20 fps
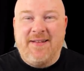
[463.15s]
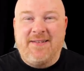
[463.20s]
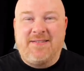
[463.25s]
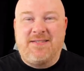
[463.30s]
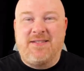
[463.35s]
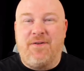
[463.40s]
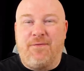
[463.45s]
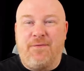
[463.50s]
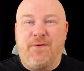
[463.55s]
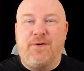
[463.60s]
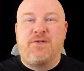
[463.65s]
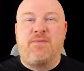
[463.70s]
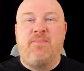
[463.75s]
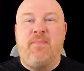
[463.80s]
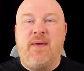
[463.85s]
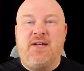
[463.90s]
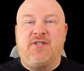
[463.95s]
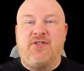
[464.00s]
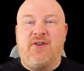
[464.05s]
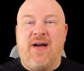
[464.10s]
It's the first
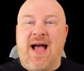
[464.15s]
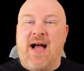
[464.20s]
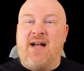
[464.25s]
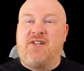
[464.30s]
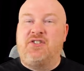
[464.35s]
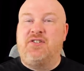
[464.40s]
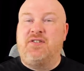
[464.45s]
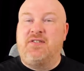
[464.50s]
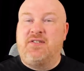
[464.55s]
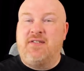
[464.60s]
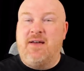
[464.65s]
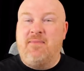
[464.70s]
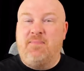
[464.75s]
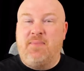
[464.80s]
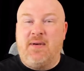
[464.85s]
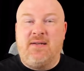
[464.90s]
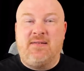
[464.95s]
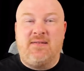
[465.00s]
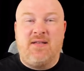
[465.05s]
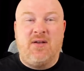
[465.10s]
major action
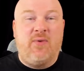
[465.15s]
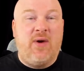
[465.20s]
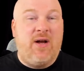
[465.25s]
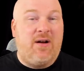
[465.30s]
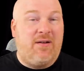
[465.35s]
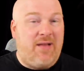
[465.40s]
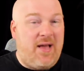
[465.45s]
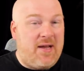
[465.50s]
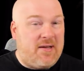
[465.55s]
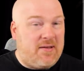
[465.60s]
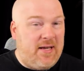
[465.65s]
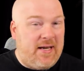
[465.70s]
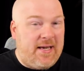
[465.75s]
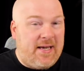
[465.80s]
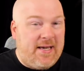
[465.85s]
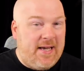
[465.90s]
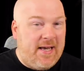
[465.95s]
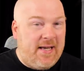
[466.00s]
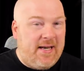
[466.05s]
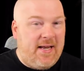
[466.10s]
set piece that we are likely
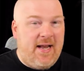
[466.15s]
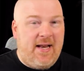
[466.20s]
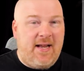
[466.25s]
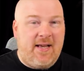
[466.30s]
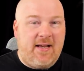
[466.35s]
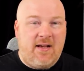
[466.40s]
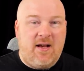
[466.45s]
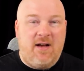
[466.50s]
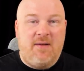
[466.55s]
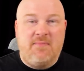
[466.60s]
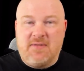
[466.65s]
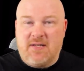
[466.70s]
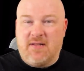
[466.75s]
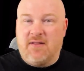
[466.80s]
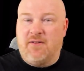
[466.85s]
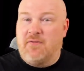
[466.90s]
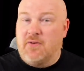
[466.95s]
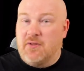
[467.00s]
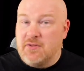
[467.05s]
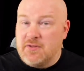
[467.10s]
to get, and it comes
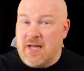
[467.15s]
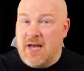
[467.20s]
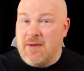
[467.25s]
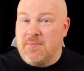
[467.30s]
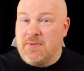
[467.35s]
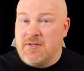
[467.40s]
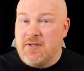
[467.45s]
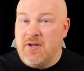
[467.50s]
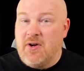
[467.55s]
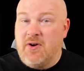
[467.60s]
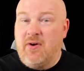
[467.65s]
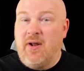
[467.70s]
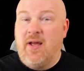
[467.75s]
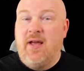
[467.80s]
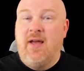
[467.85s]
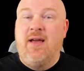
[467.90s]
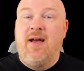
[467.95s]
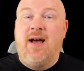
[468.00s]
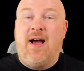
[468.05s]
in the first episode.